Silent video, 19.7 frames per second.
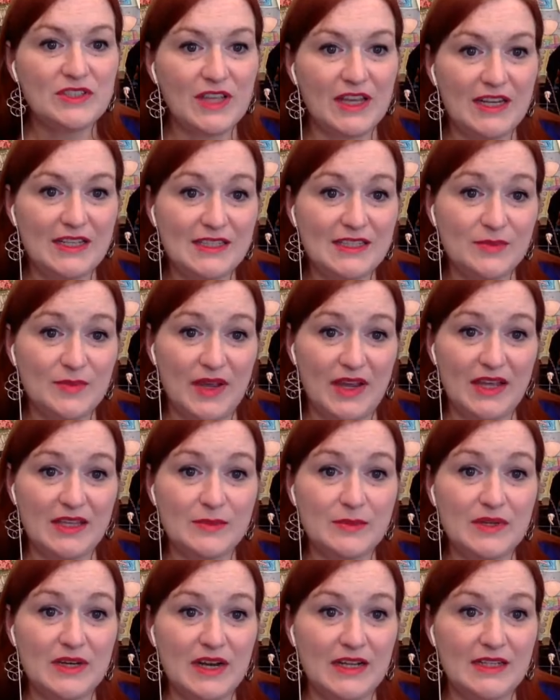lady says, my
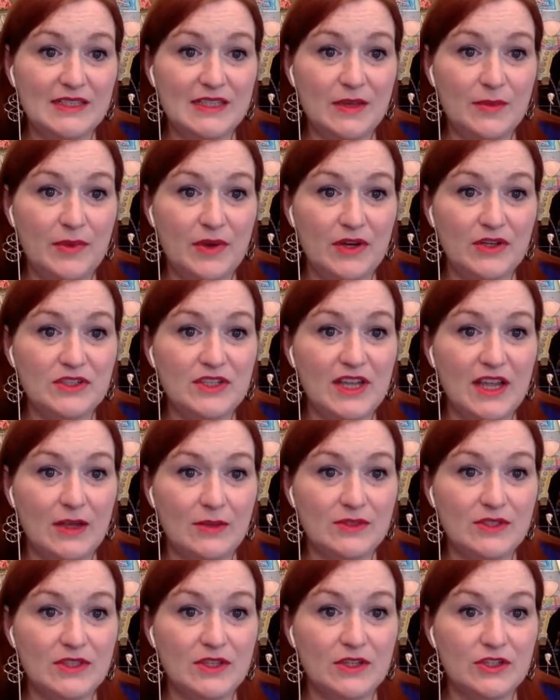husband and I see a marriage
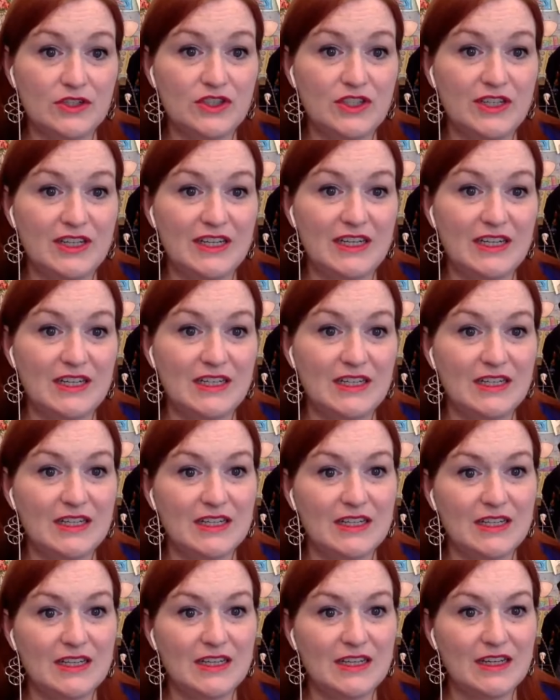counselor. She didn't.
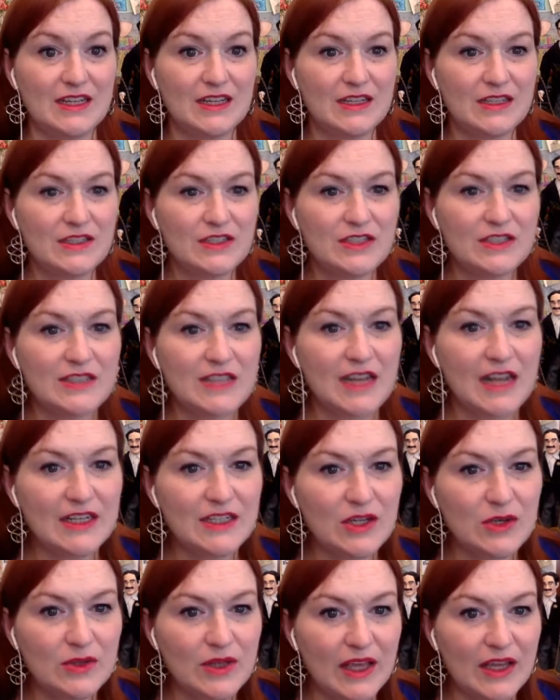She said, I
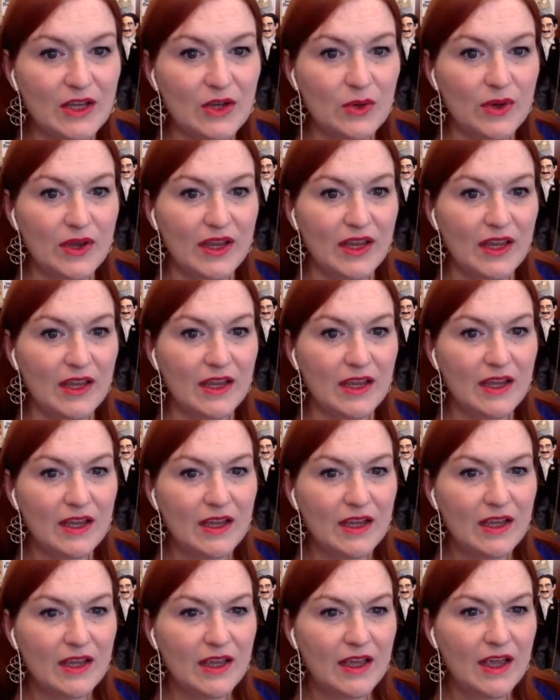don't like going
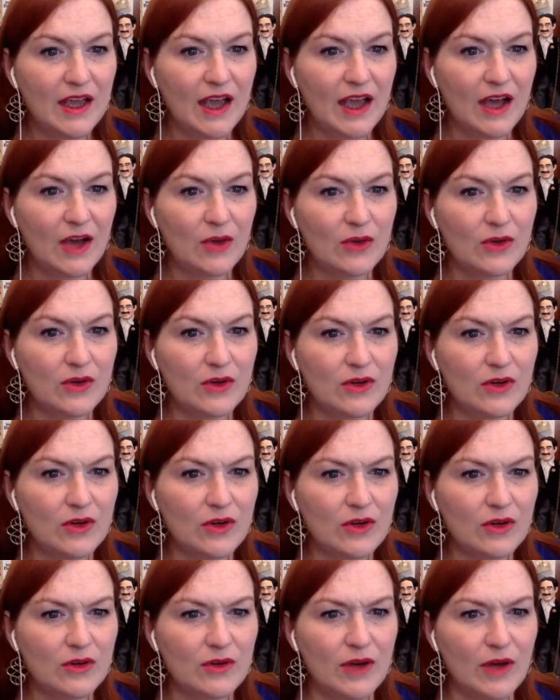out
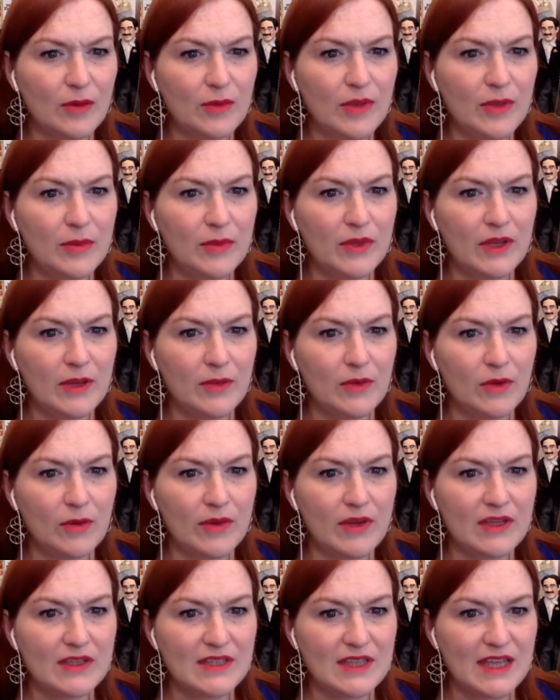around people anymore
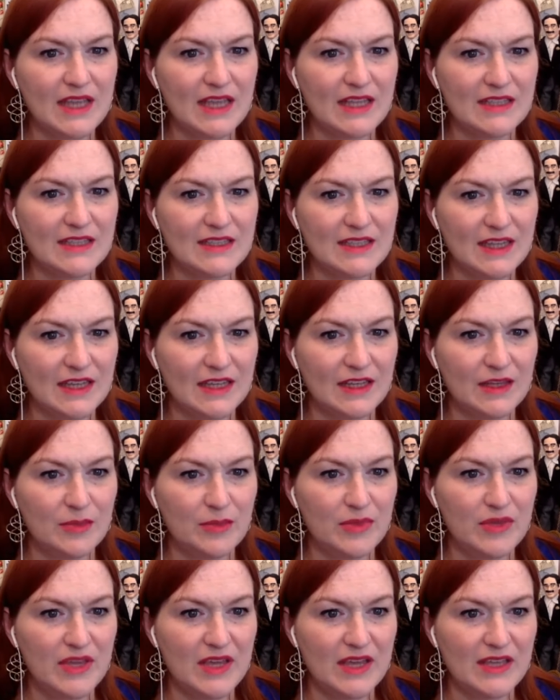because I can't stand the
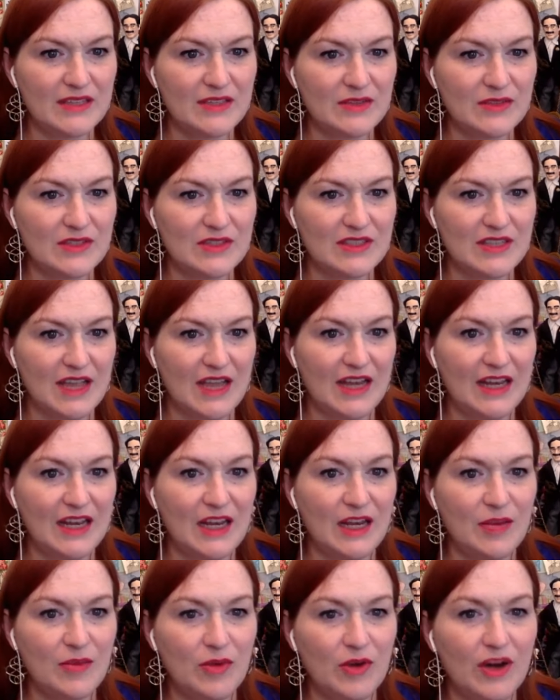B S of society
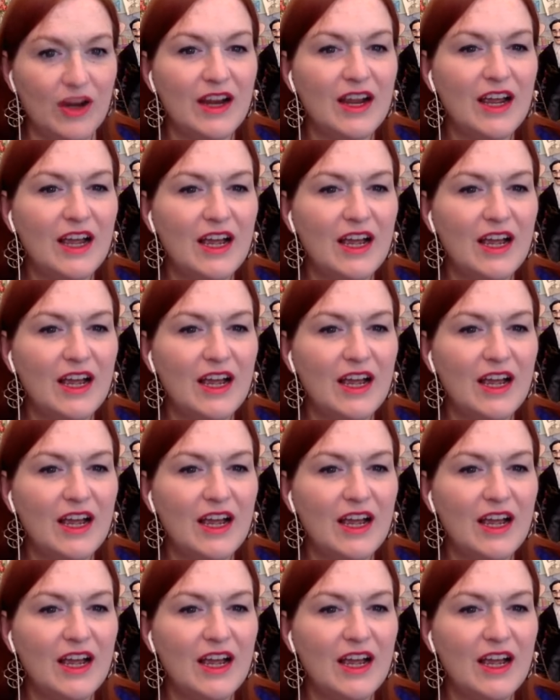anymore.